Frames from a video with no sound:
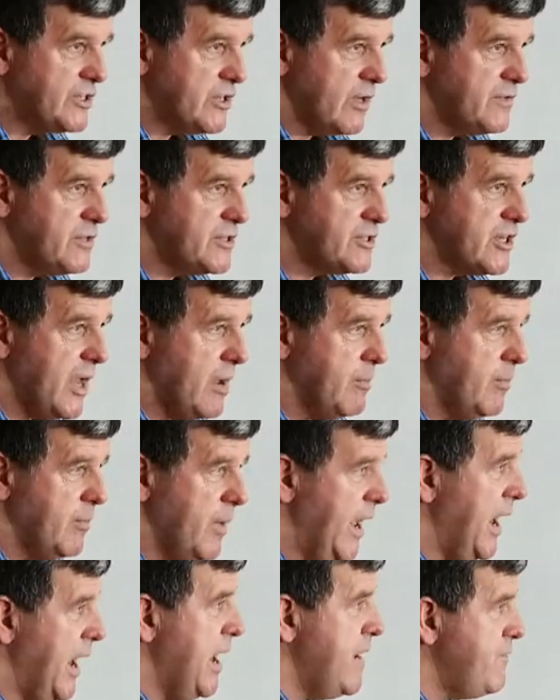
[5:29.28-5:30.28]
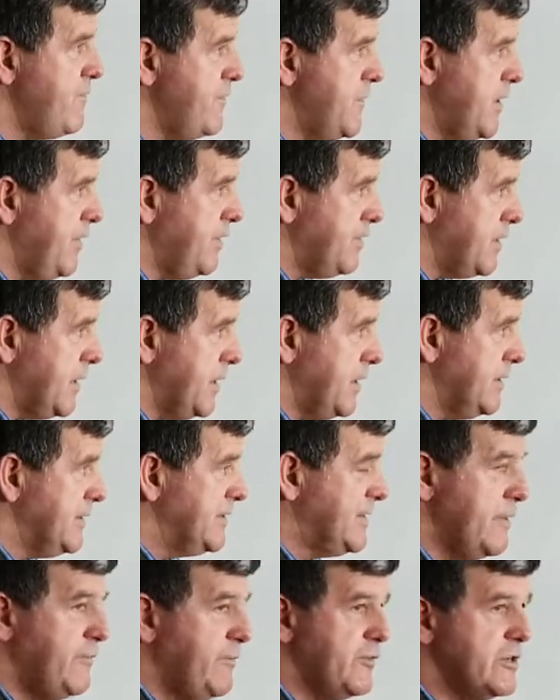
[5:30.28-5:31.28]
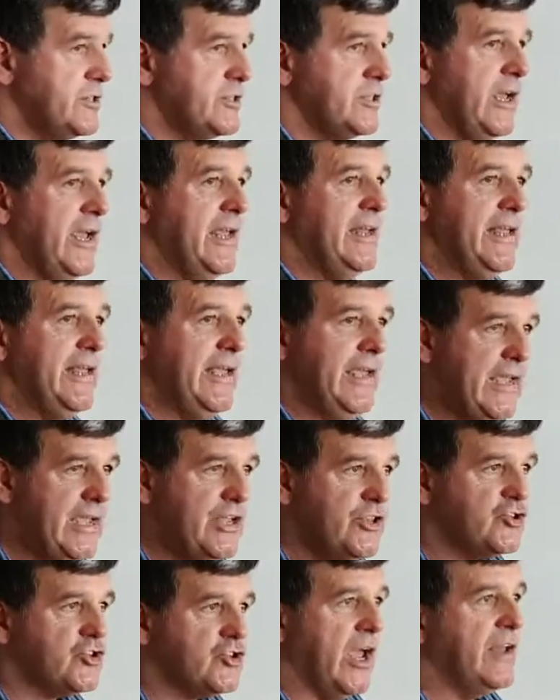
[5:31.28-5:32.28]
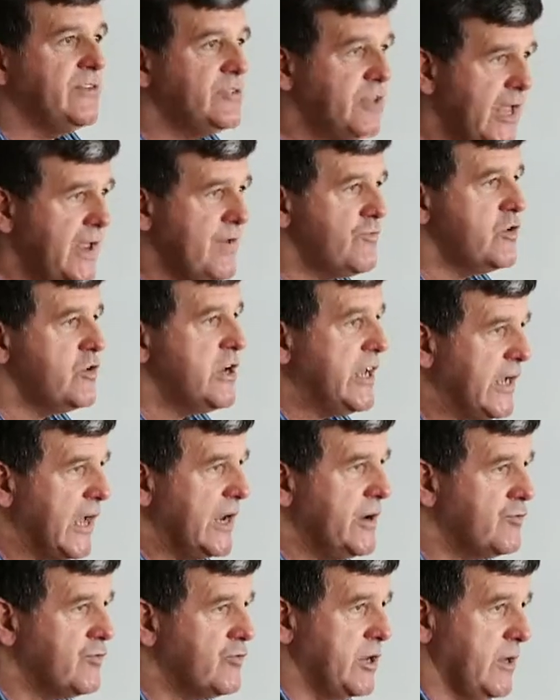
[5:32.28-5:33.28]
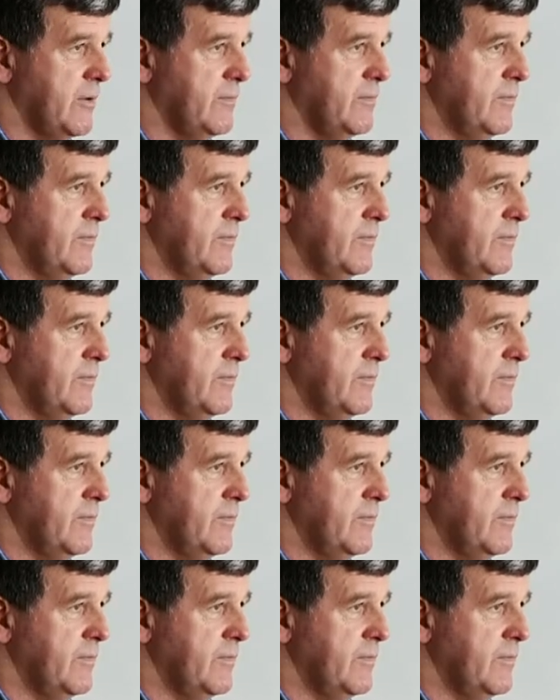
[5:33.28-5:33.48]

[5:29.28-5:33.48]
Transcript: are the same. Everything differs in each and every country.